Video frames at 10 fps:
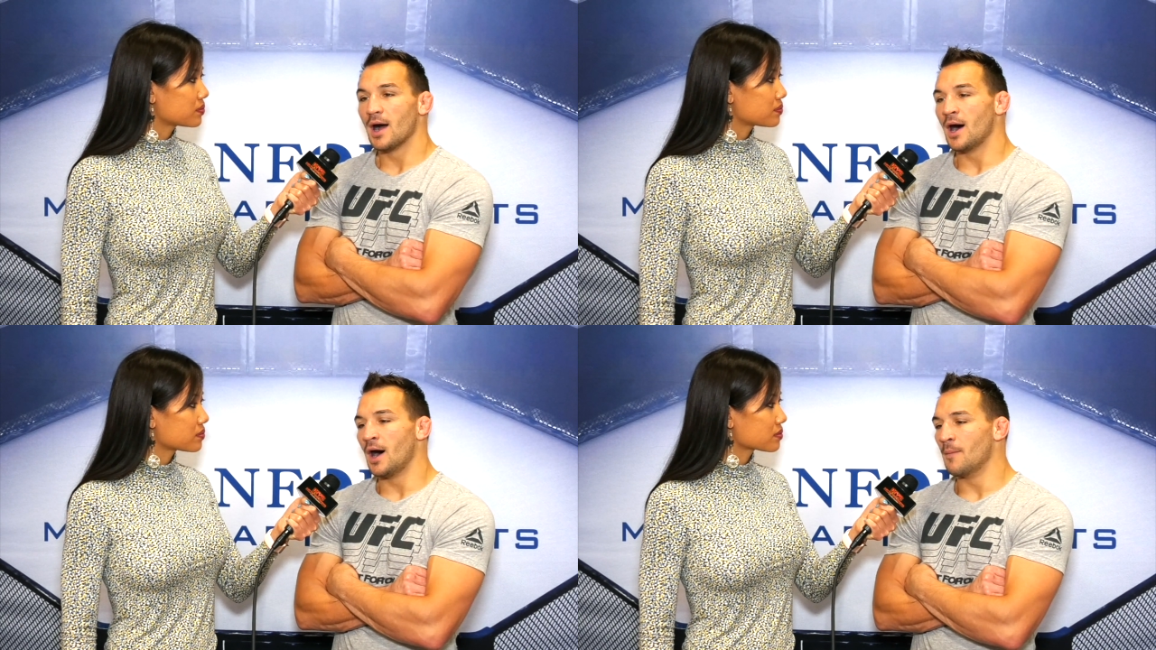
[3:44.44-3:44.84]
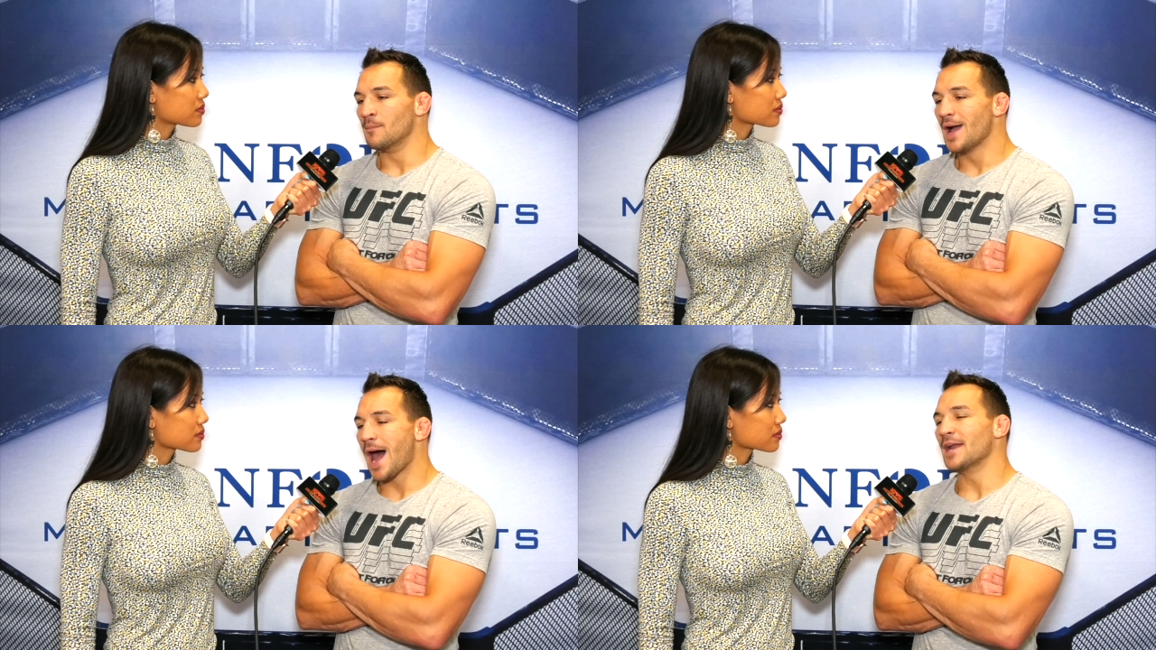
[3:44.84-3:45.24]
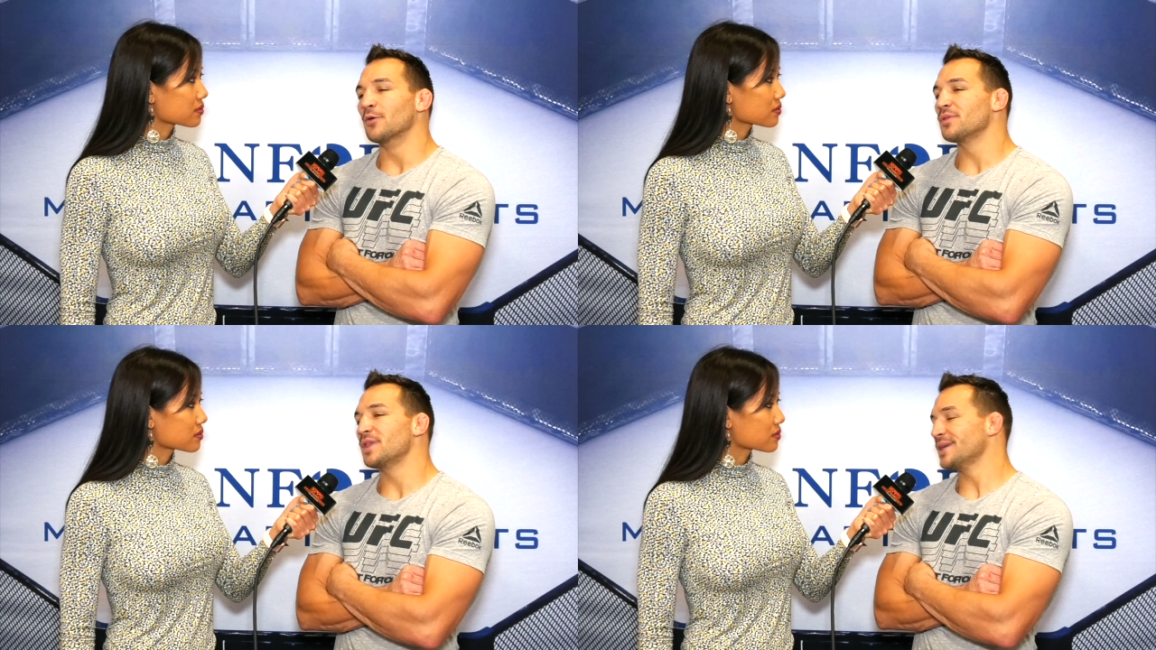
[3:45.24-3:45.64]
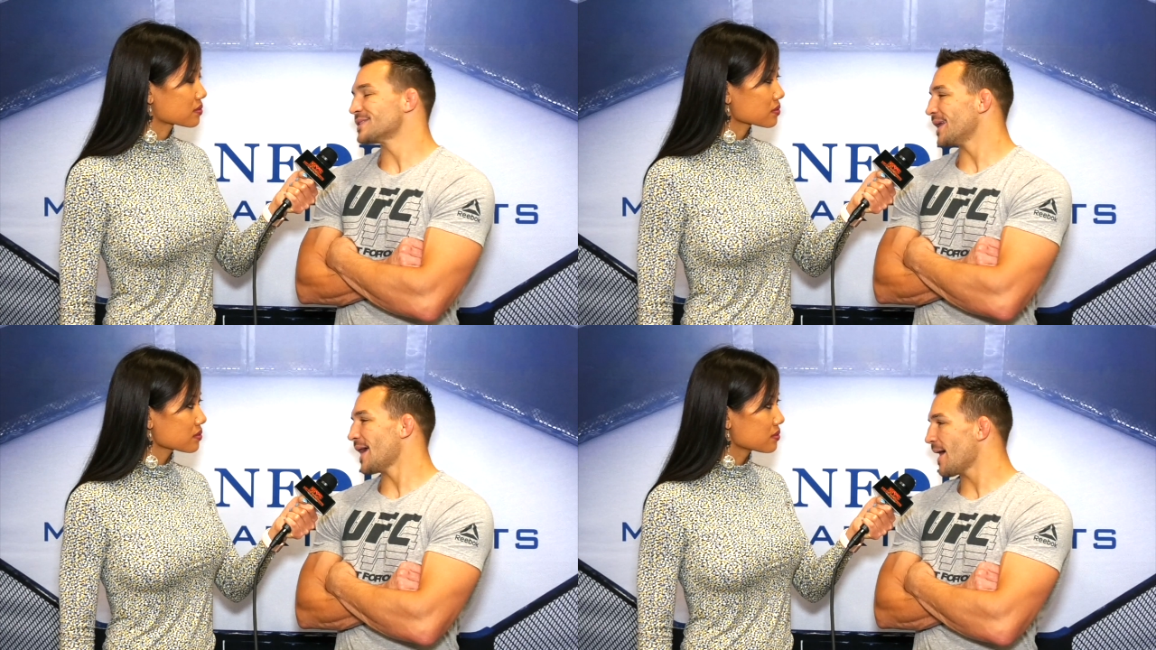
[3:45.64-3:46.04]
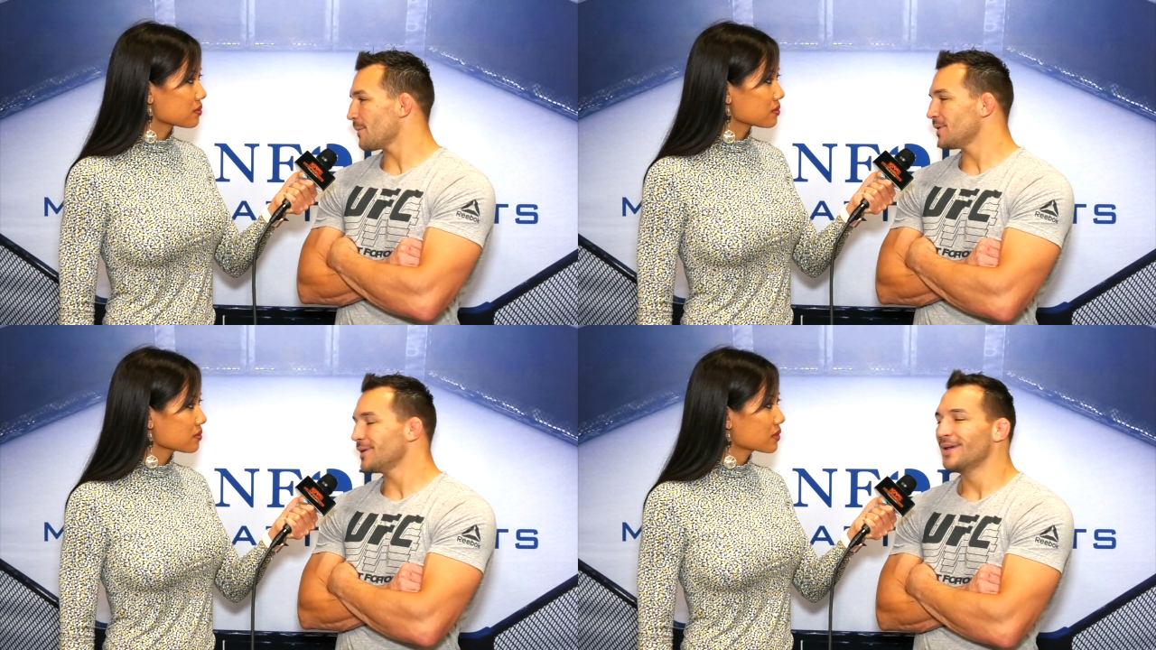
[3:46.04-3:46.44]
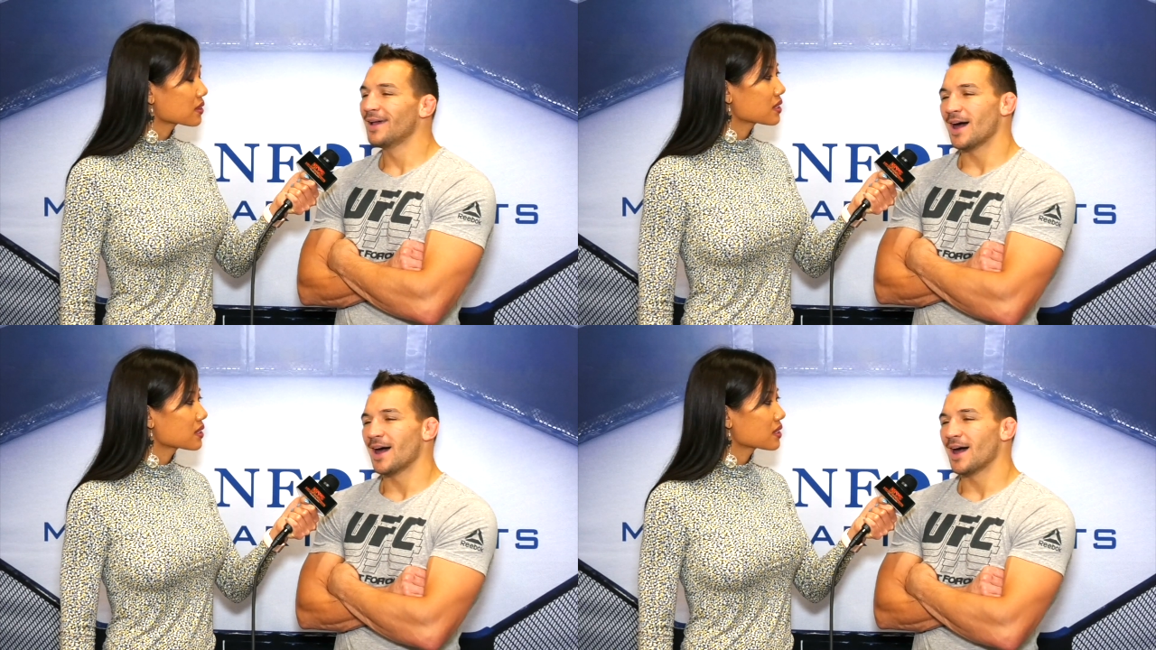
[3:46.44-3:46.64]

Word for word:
Speaker 1: I don't think it's going to happen.